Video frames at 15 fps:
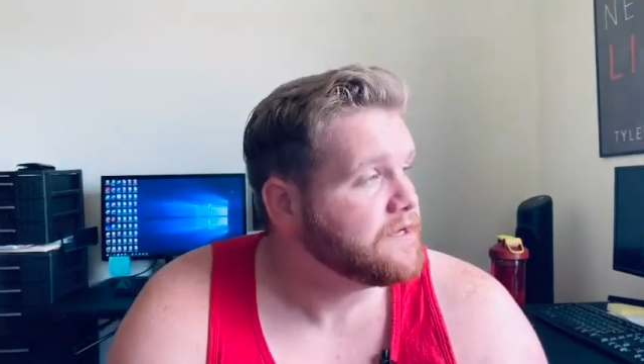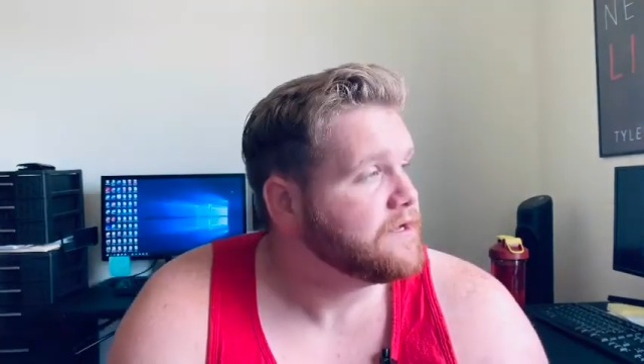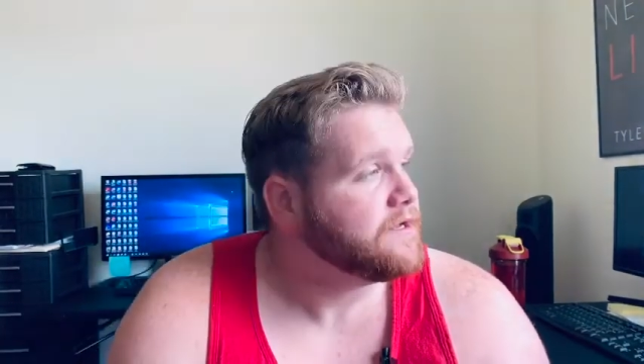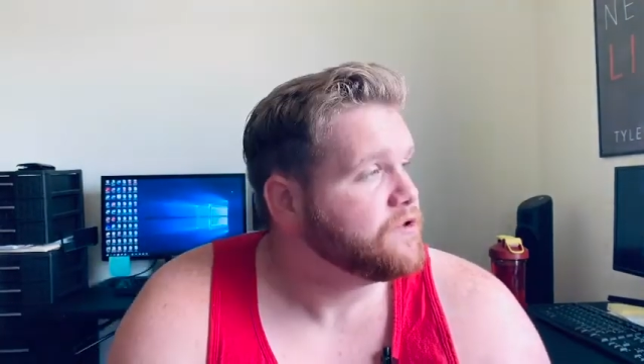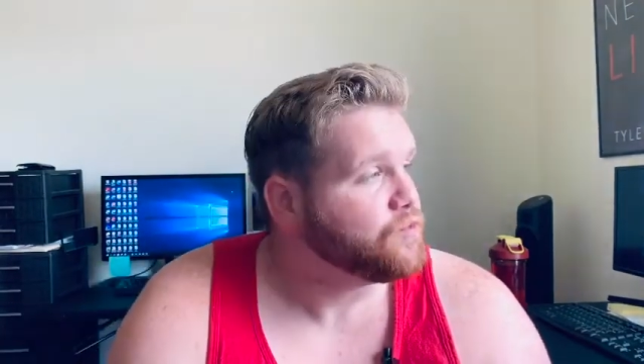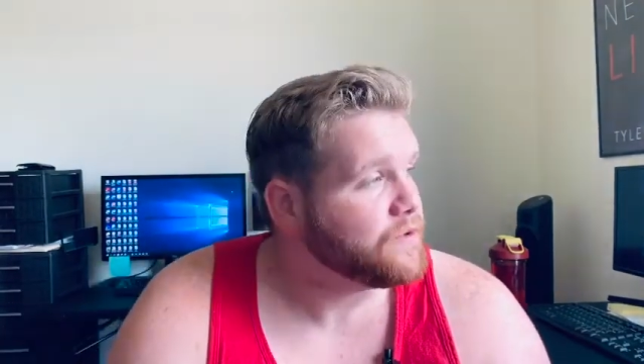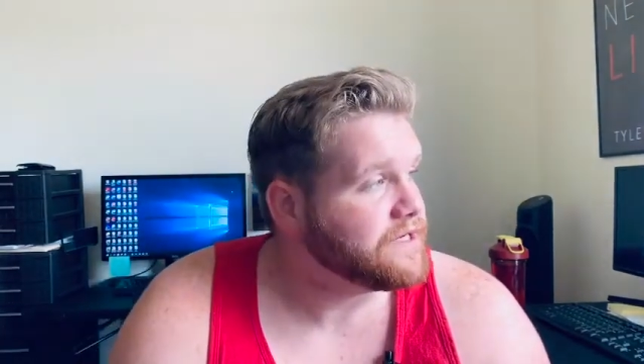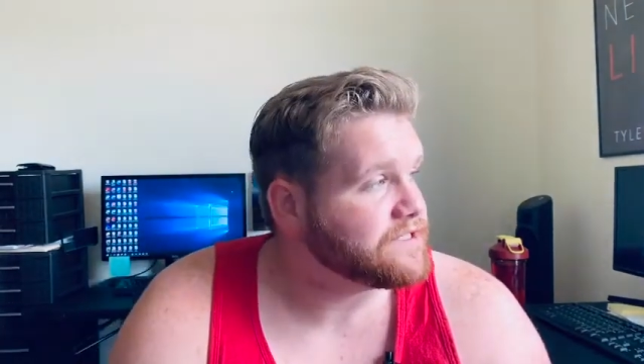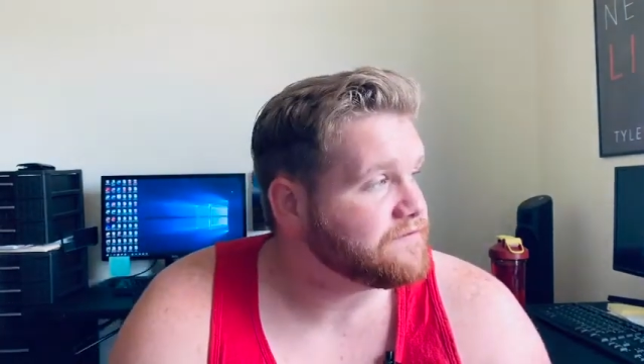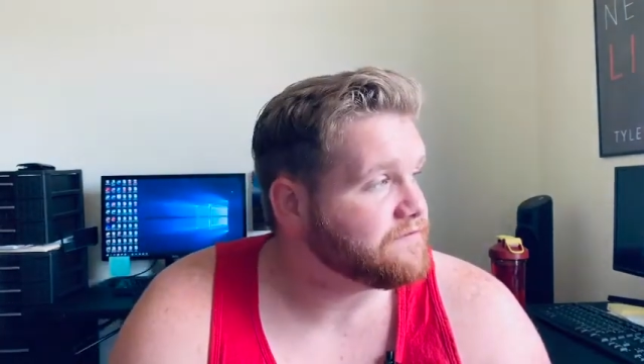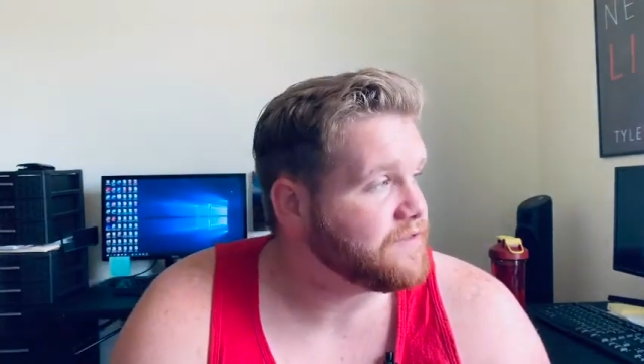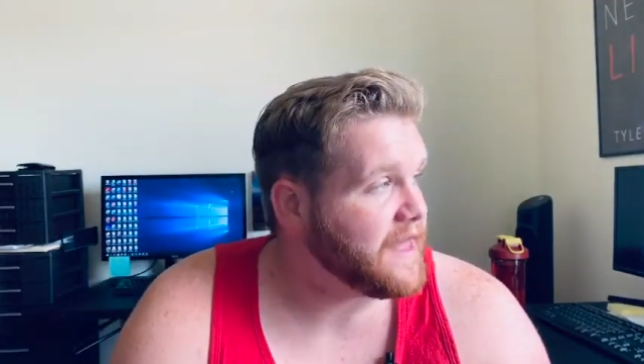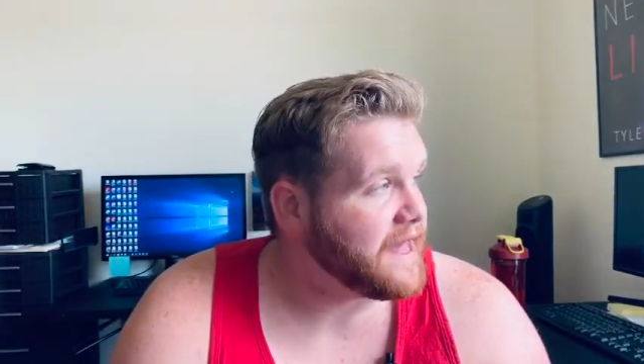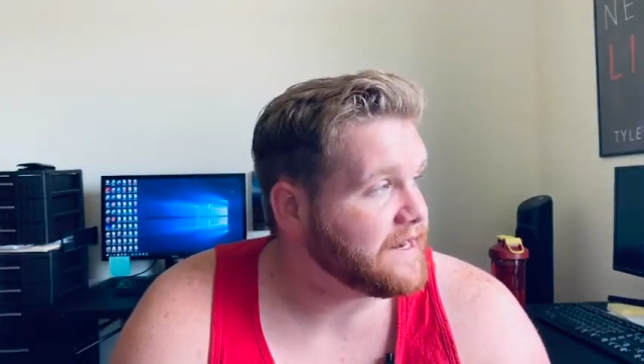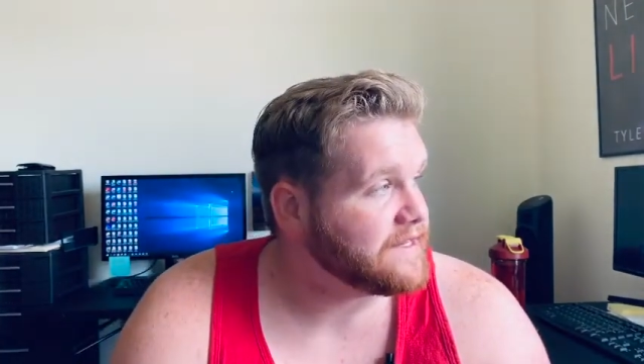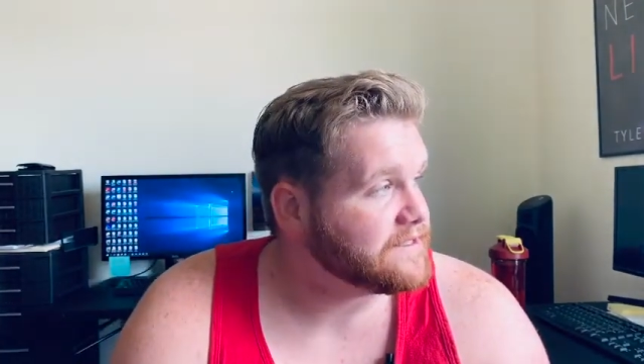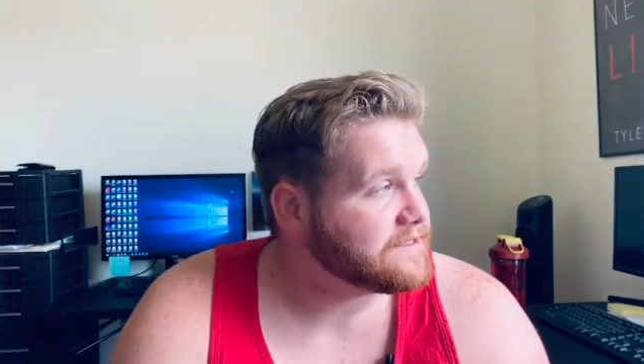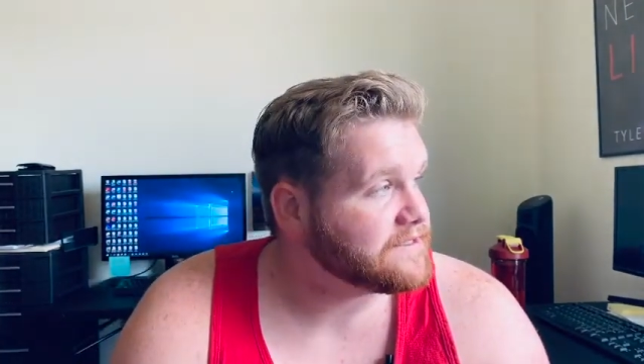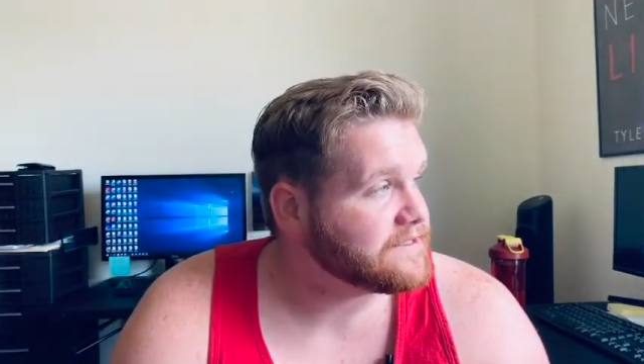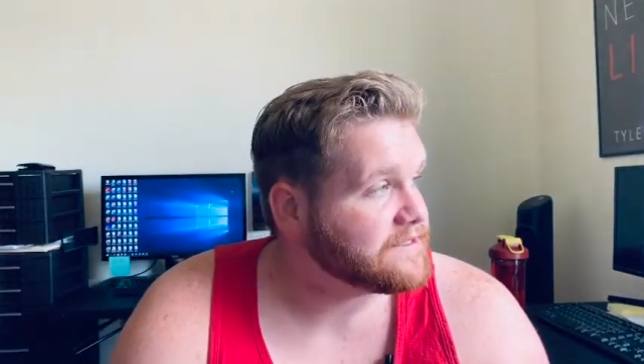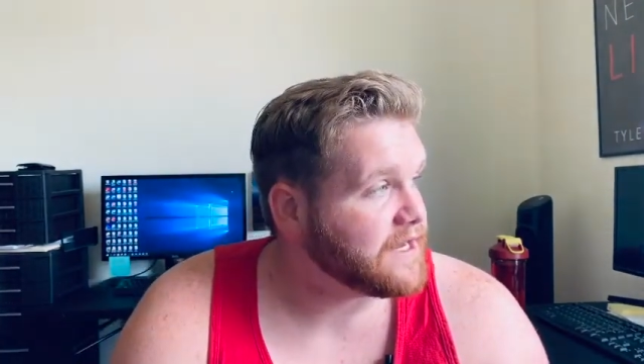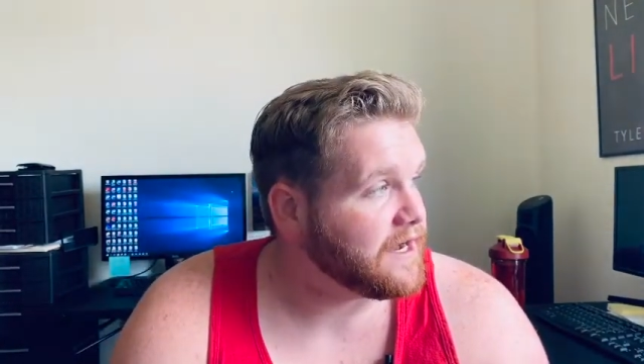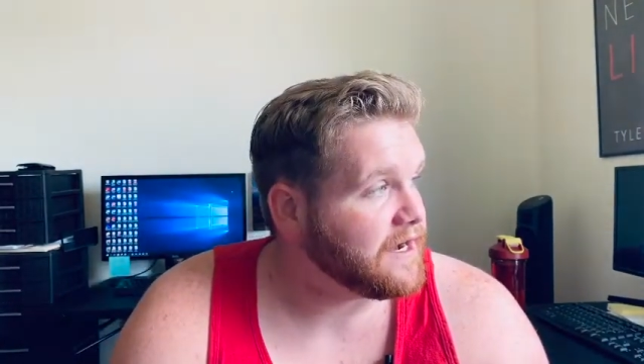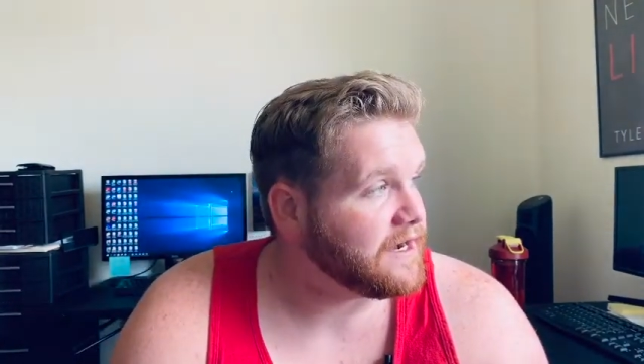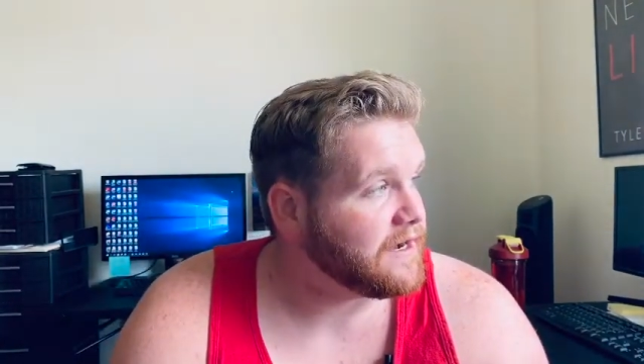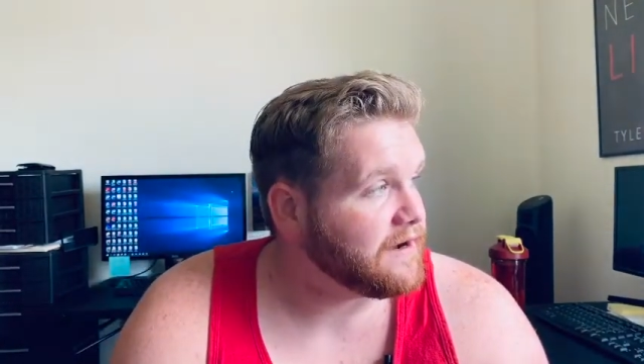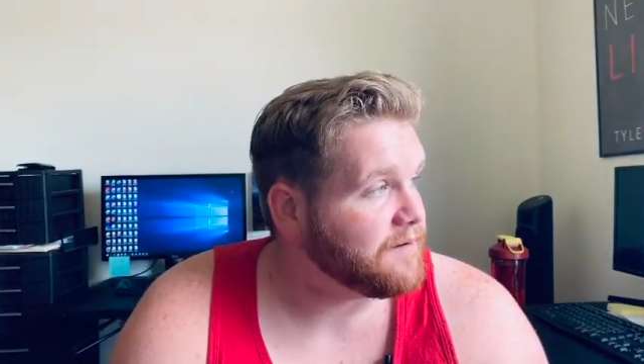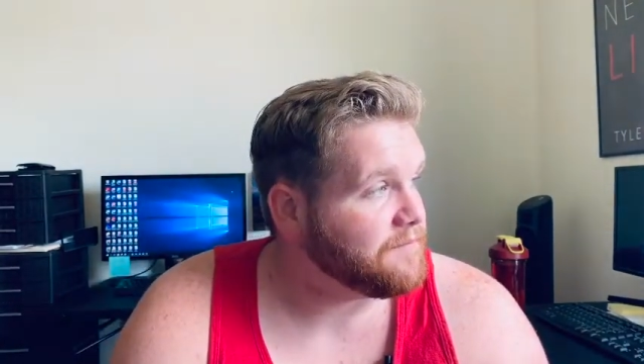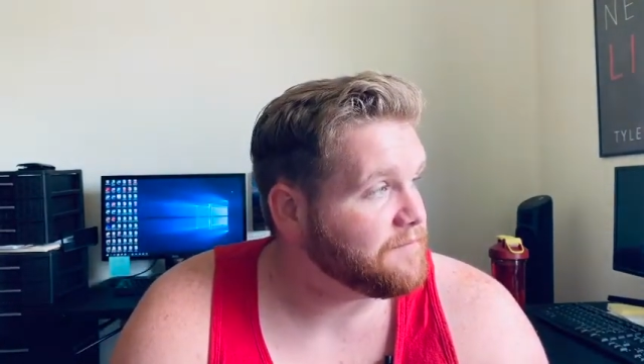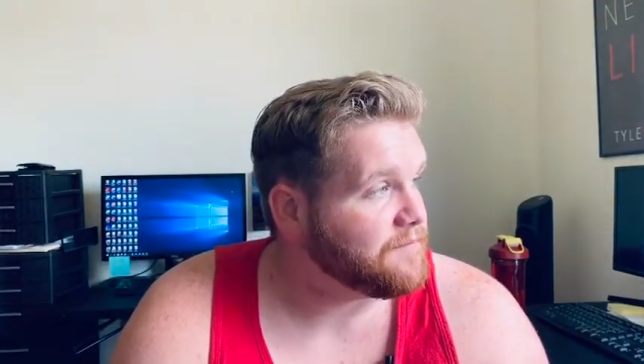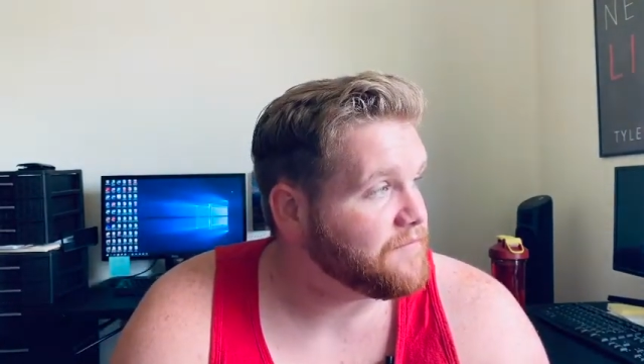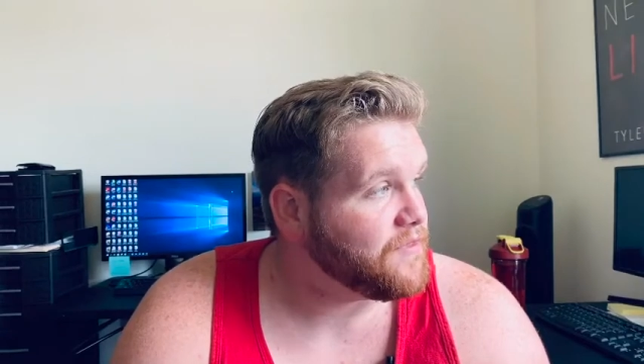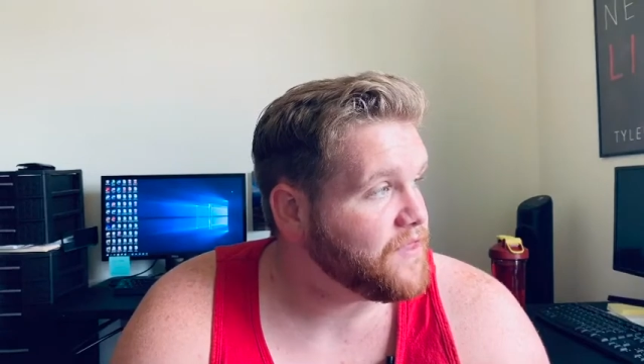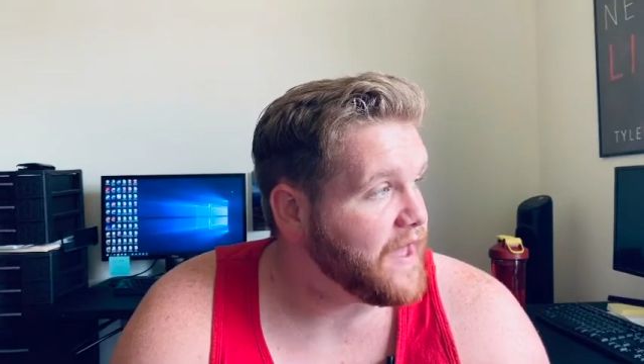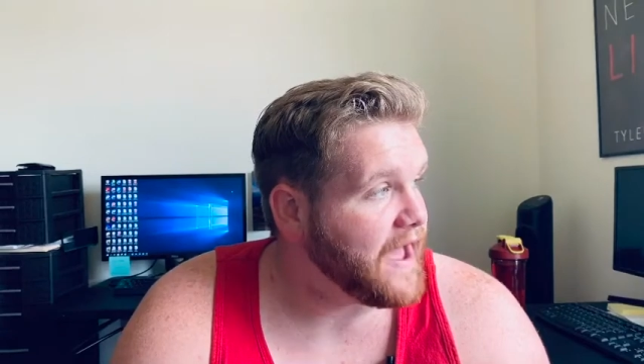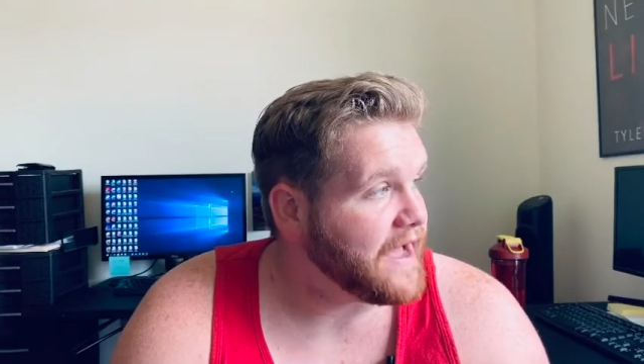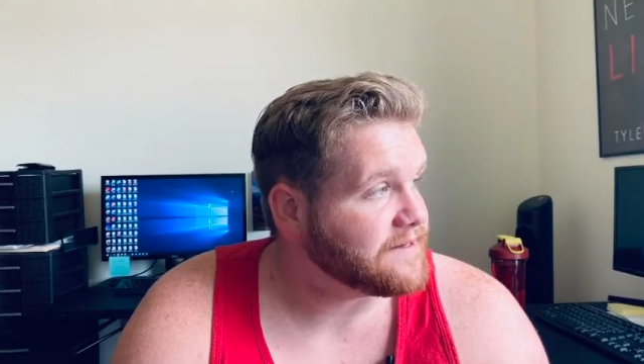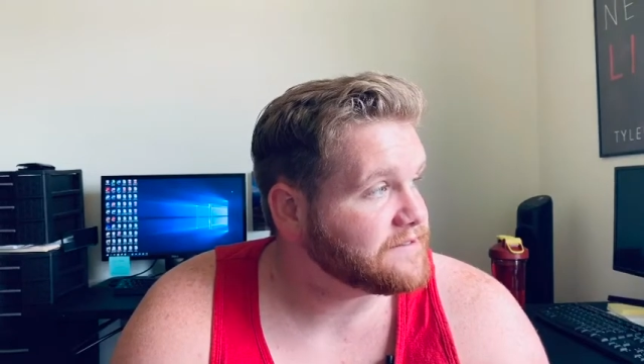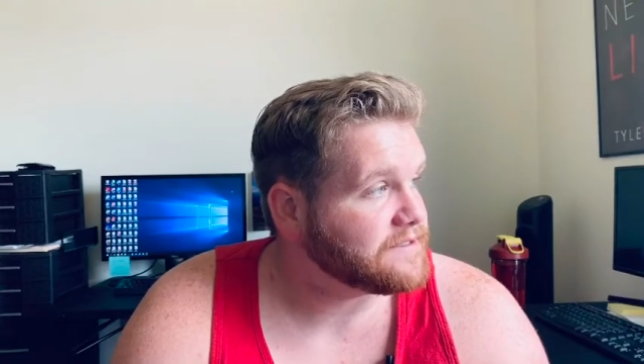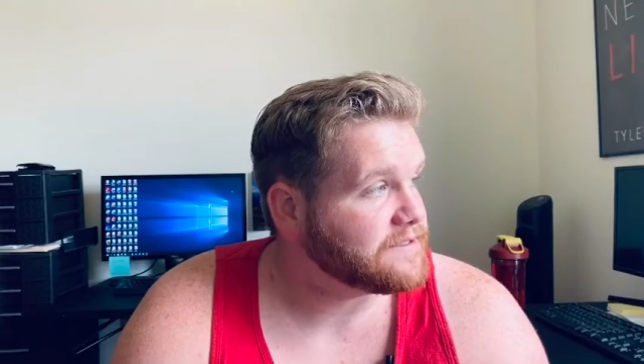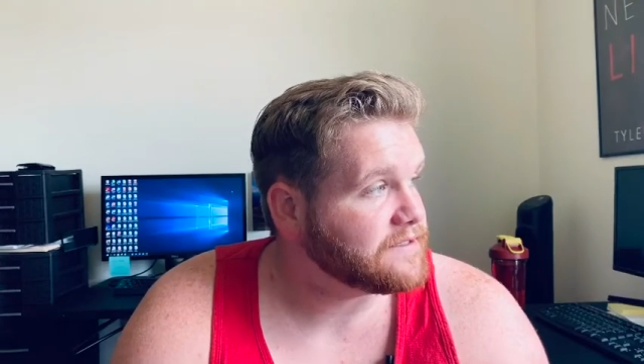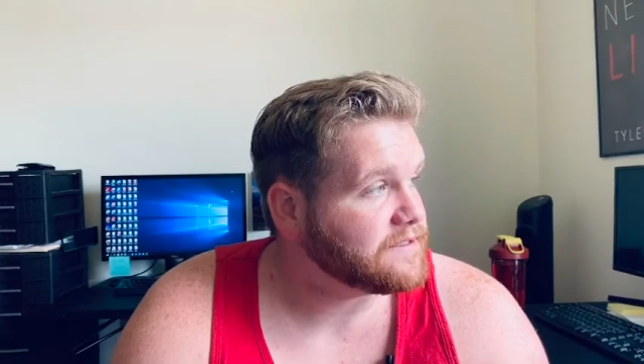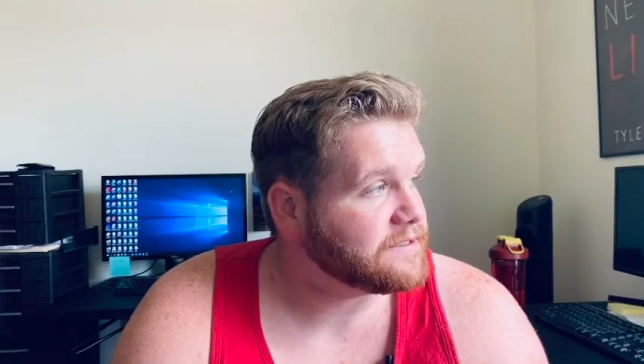Reason for that is um, that